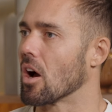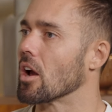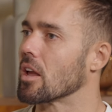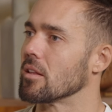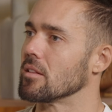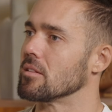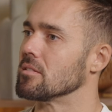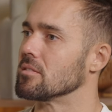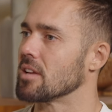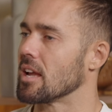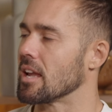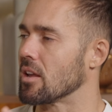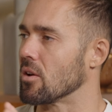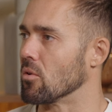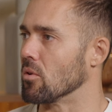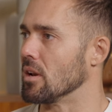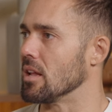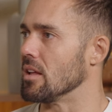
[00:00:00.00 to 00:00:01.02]
I can take
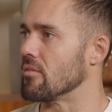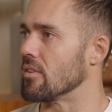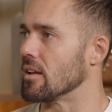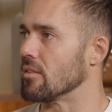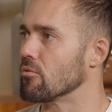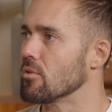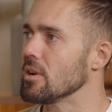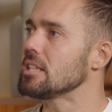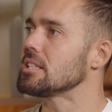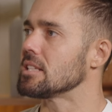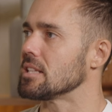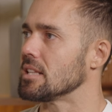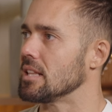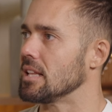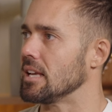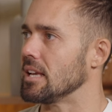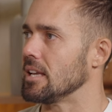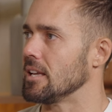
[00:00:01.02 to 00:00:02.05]
it or leave it.
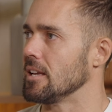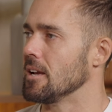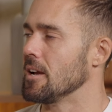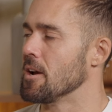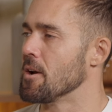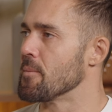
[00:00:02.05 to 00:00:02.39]
Recently,